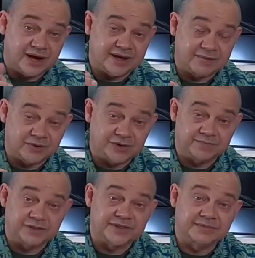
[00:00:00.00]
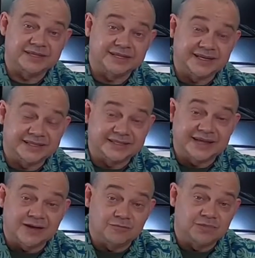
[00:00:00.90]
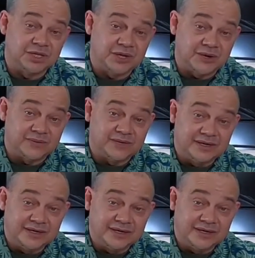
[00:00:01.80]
I am going to put them in the links down below.